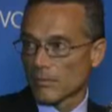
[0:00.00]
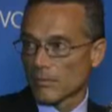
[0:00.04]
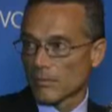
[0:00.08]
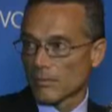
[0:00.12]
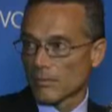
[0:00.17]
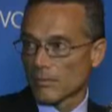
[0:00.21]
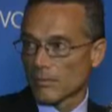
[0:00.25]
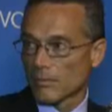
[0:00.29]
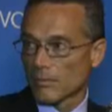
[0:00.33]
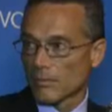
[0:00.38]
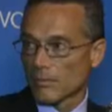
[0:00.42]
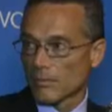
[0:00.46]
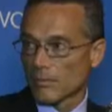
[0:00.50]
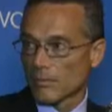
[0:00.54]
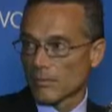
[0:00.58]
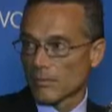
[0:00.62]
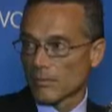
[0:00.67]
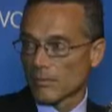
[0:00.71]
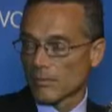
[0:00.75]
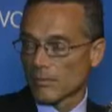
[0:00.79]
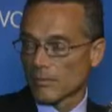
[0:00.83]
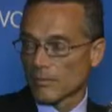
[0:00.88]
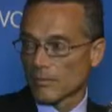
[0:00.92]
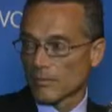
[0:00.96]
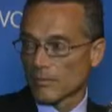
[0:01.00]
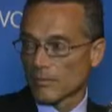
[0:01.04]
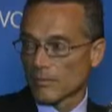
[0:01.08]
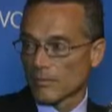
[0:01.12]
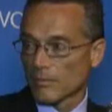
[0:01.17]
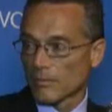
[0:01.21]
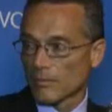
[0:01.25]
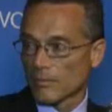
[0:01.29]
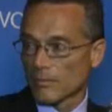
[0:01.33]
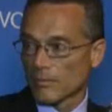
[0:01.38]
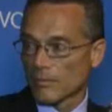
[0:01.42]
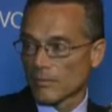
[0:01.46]

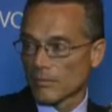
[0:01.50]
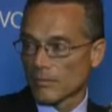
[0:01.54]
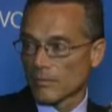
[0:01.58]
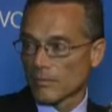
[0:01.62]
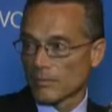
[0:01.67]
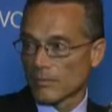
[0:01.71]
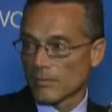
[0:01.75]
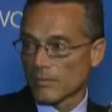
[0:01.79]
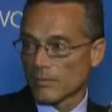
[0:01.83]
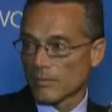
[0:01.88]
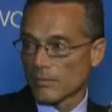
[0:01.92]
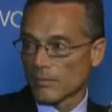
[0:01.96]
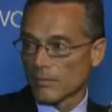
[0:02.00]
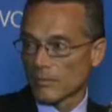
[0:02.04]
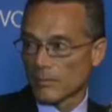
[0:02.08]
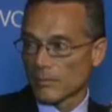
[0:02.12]
The person shown says nothing.